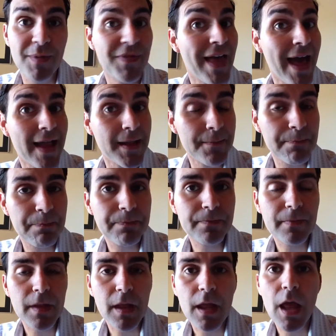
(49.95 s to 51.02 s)
But then
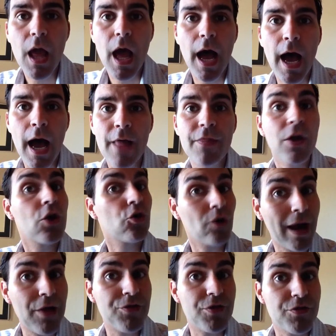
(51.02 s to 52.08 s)
uh, the
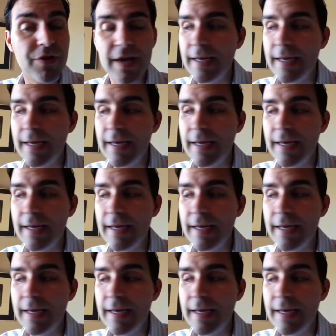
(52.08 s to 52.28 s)
crisis